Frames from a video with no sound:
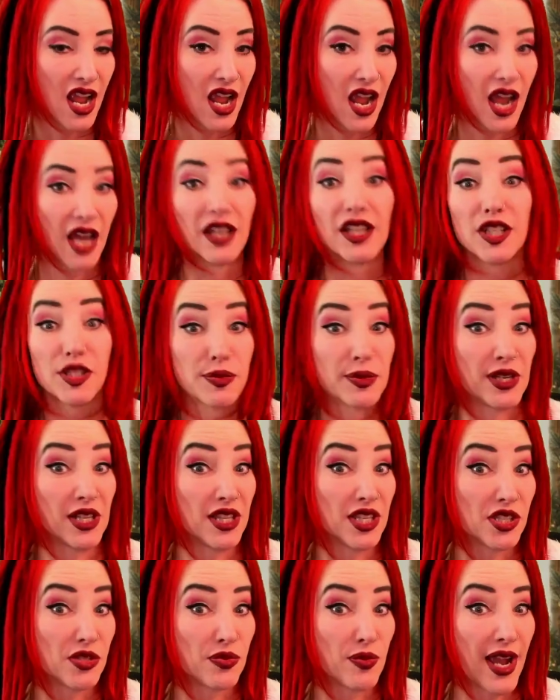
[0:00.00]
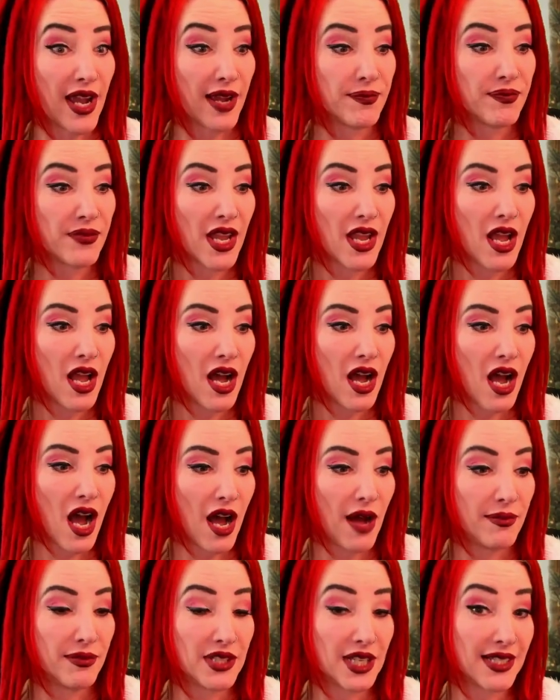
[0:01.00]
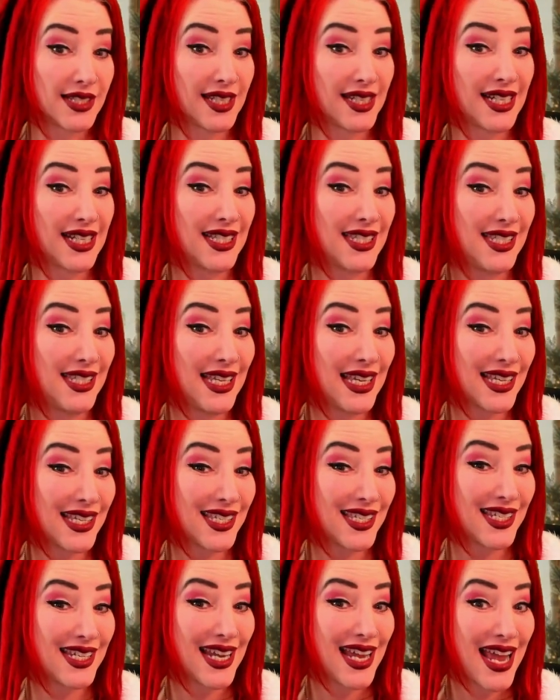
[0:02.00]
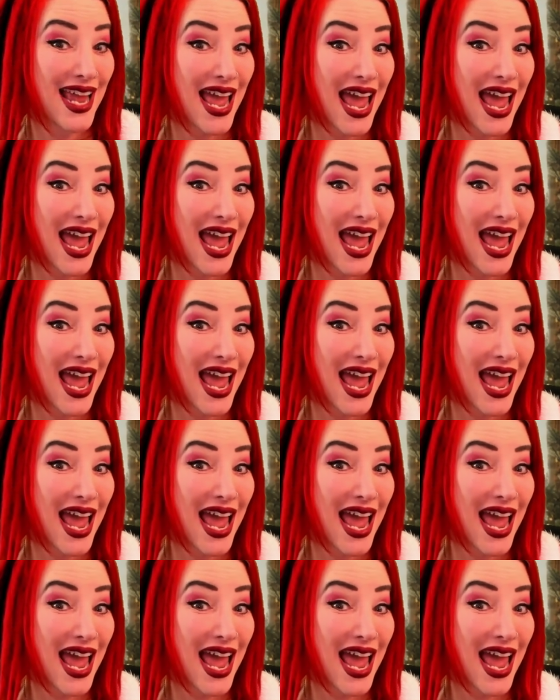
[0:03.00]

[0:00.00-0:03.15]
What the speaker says: And let's put it this way: does it exist